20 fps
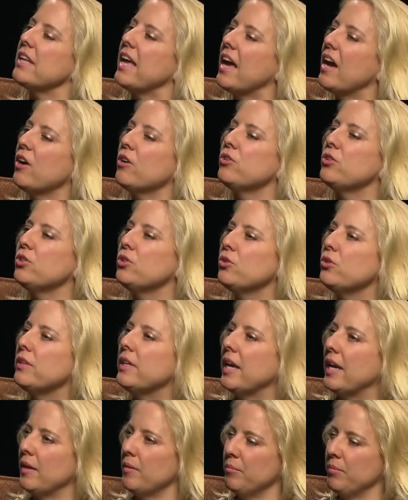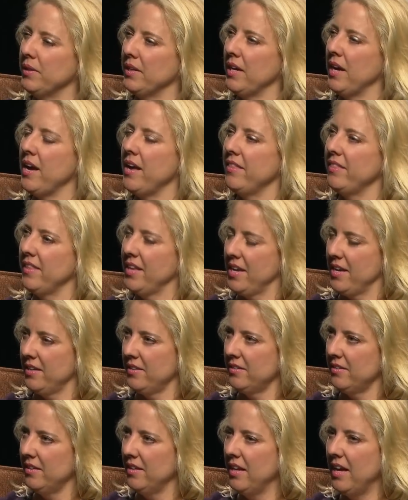How do you get beyond that?
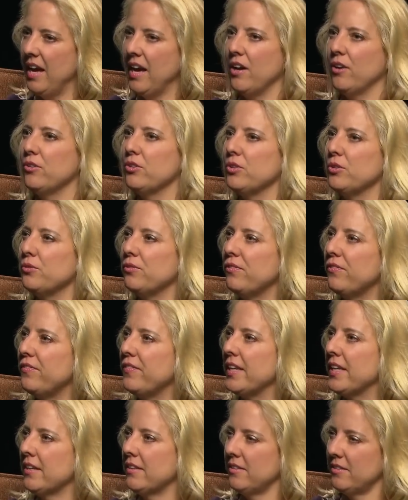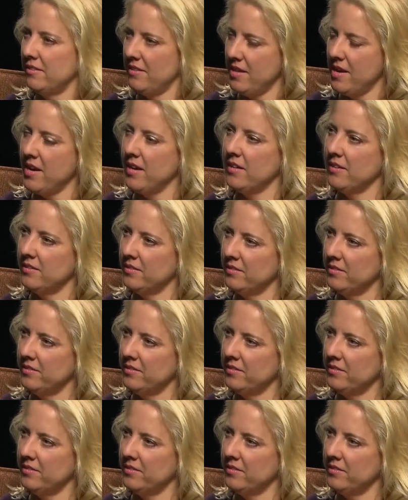How do you fix that?